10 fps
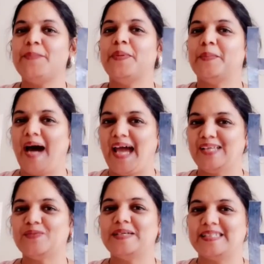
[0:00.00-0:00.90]
bye-bye
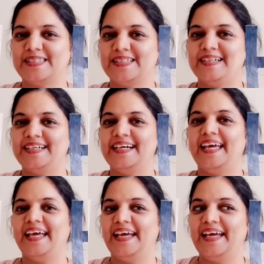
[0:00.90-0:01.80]
to Mr.
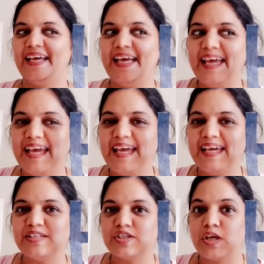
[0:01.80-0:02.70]

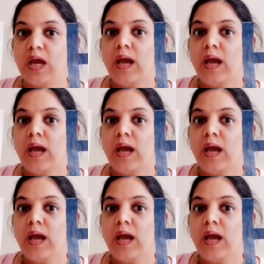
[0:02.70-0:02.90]
H.